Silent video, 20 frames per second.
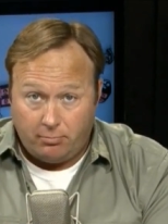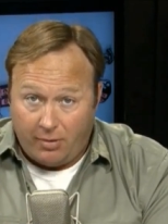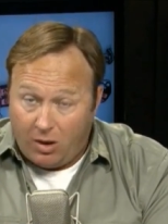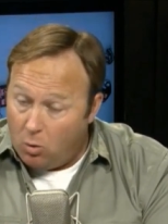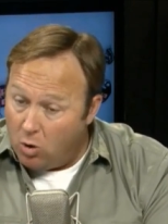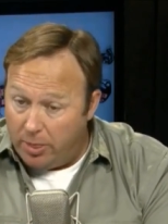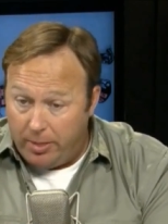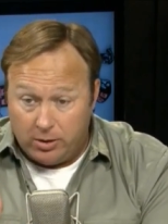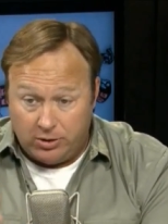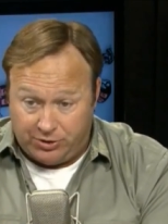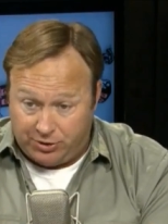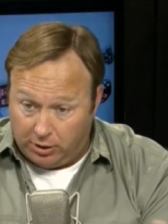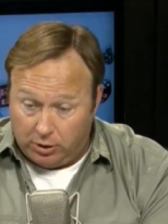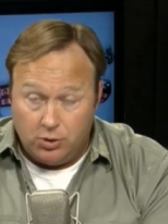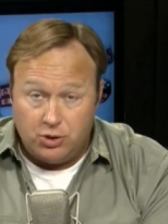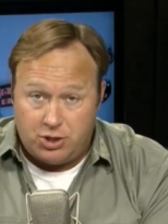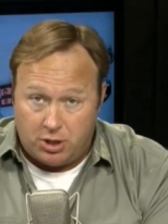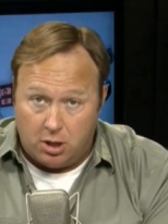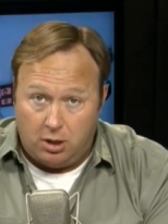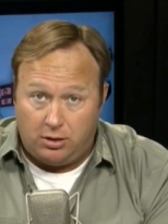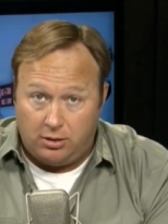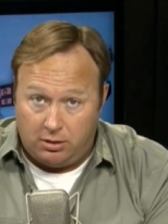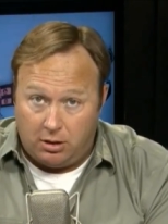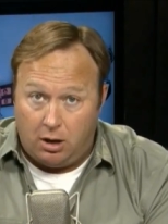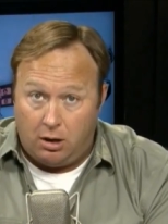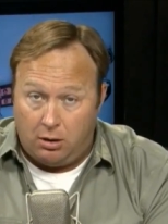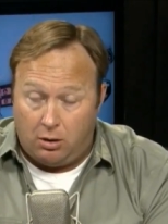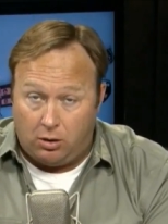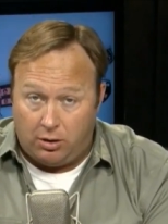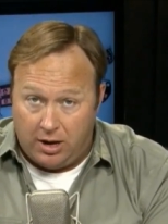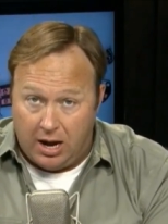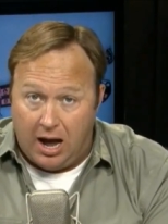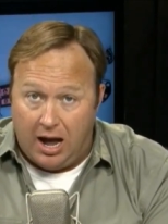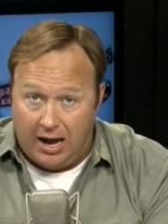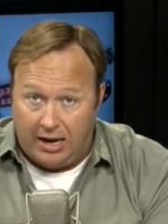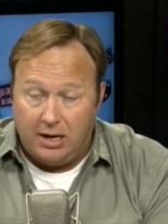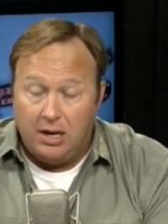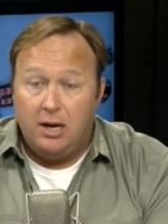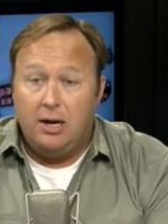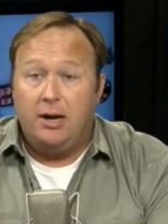whether it's delusional or
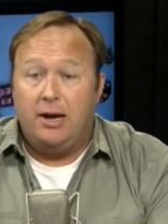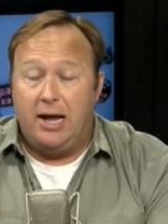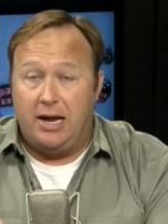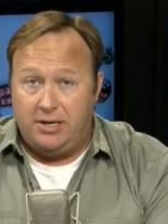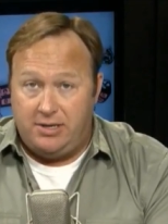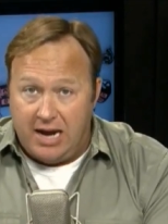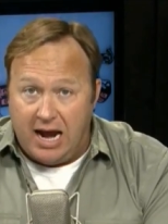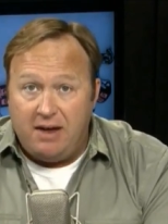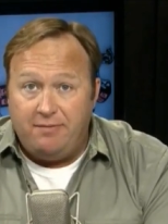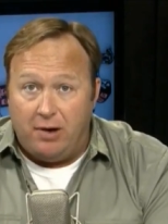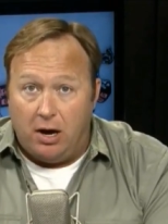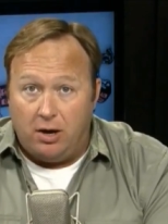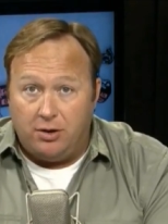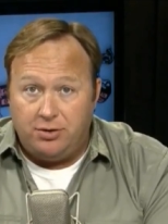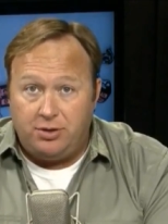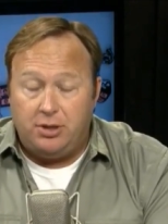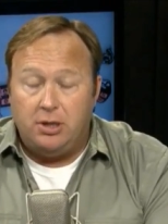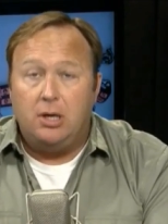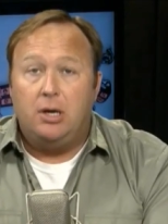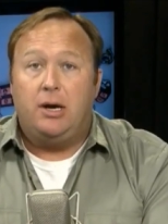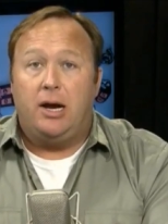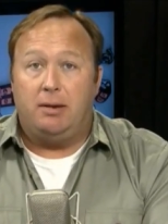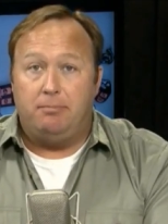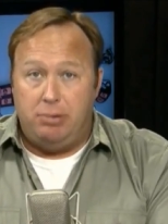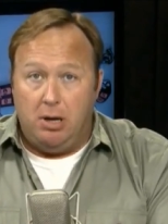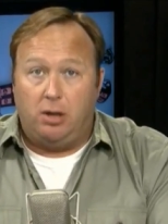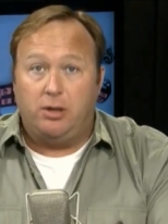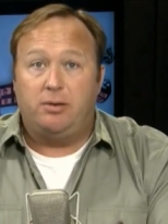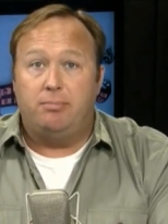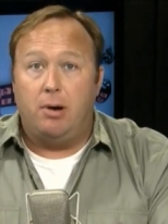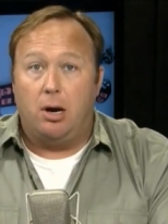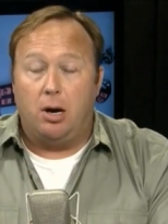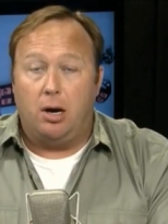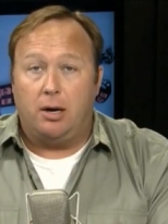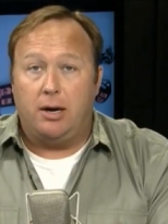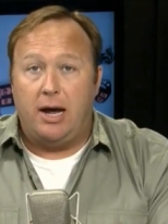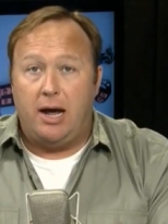not, at Davos and Bilderberg